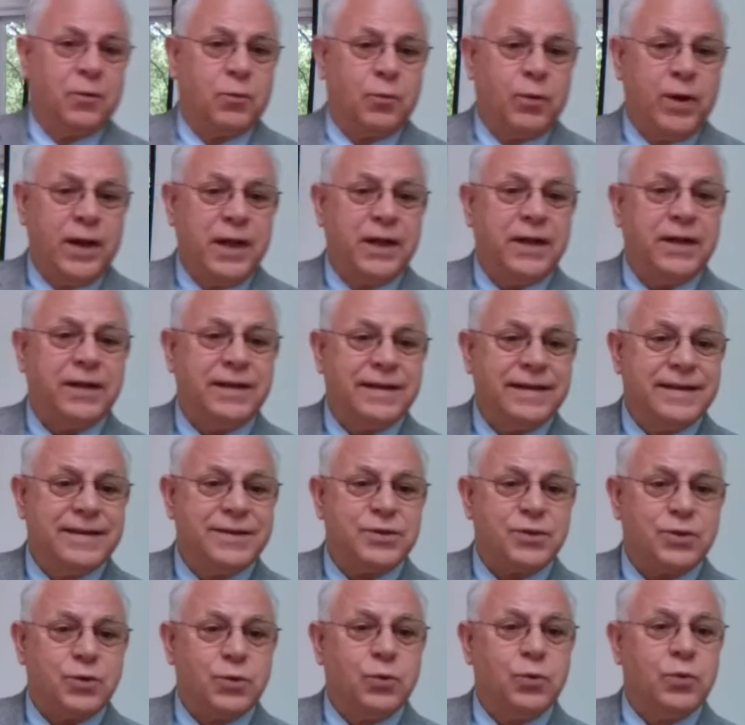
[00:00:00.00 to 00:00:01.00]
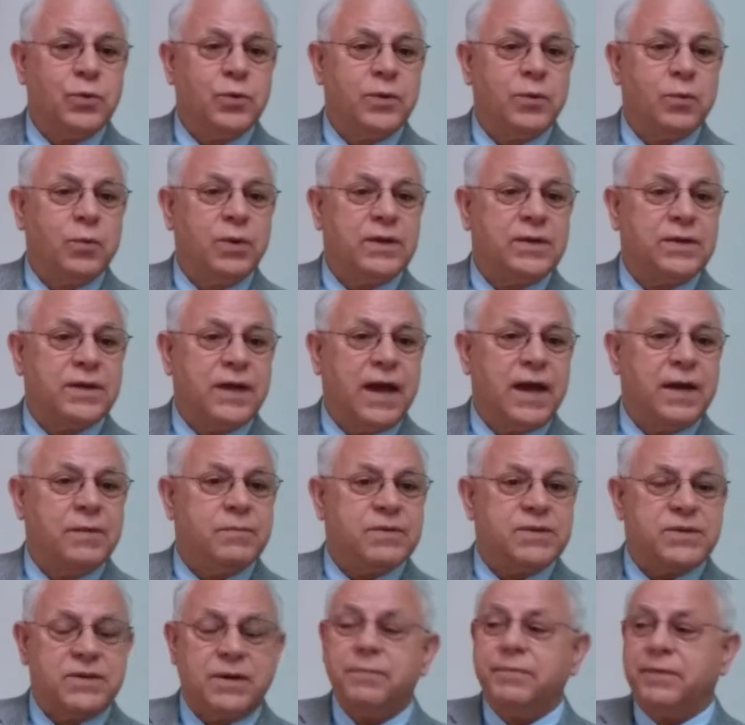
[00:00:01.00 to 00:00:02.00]
read it in school at one
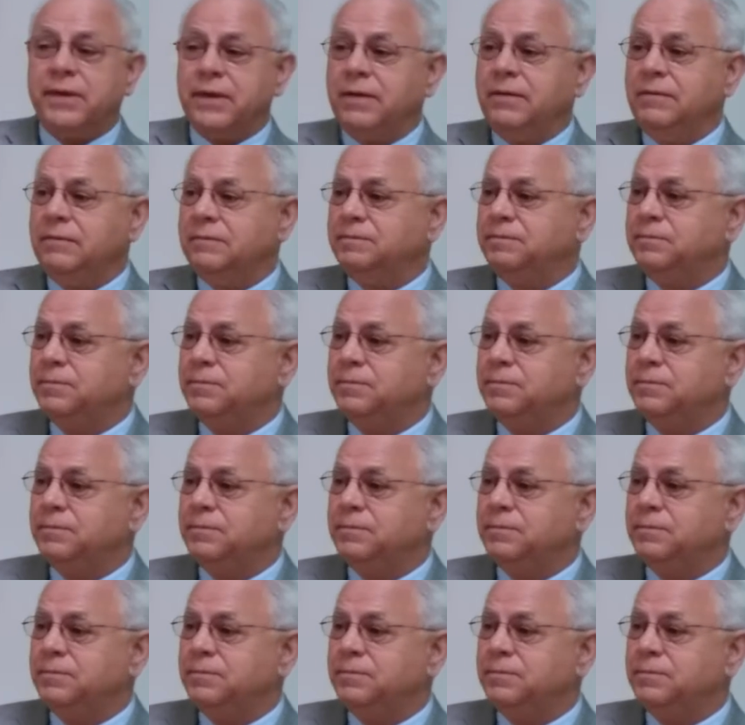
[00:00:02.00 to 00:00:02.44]
time, something.